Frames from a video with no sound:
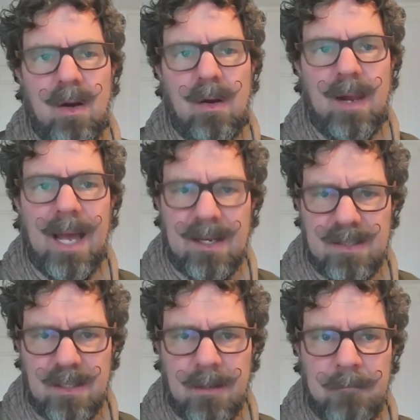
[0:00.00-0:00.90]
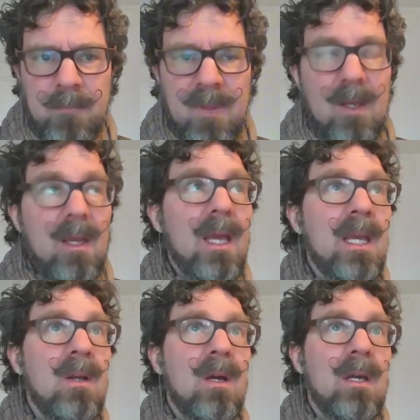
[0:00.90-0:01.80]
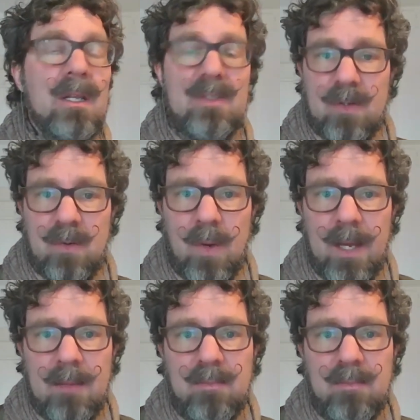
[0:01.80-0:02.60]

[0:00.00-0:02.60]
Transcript: are acting in a certain way